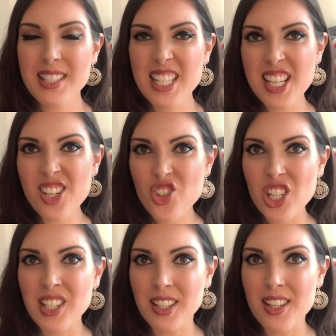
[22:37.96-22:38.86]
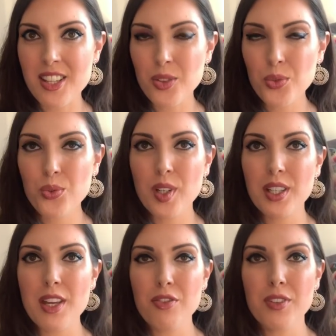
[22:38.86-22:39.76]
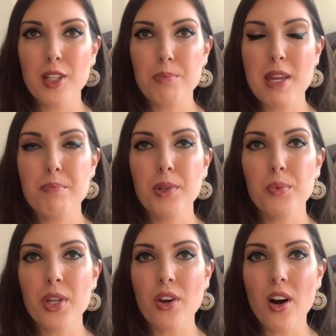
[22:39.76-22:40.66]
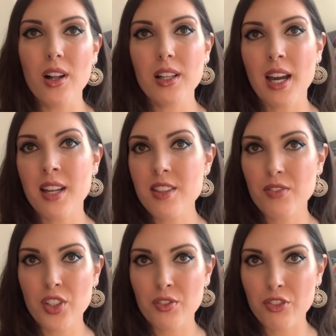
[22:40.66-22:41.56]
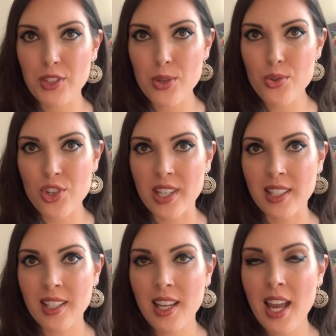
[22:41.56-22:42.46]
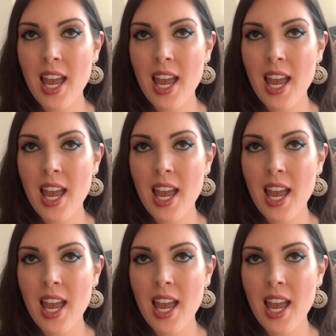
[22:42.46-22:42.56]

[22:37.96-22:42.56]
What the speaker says: teachings really fill people with all kinds of confusion.